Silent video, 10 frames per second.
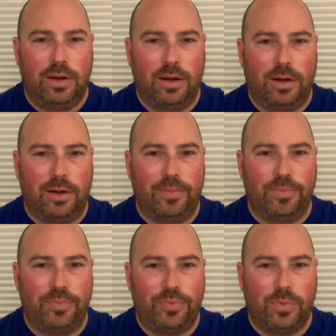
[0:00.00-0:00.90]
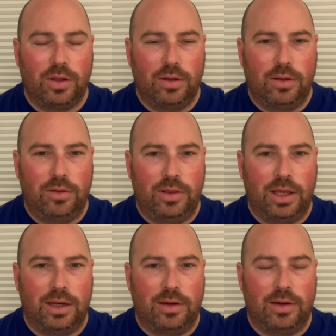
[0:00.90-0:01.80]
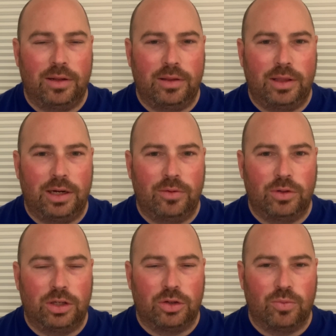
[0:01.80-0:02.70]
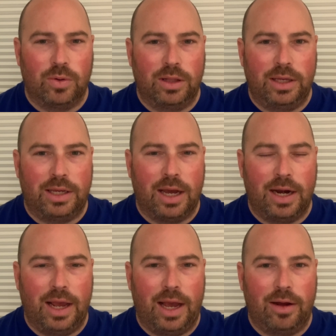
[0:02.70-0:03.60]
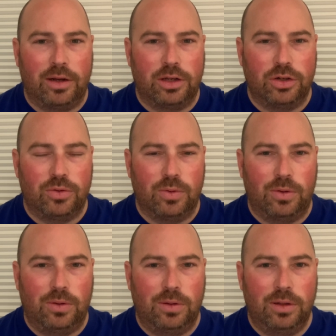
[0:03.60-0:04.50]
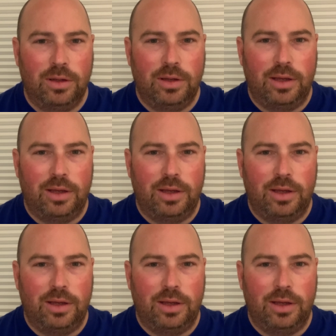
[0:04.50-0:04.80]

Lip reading: that it was just really kind of out of control.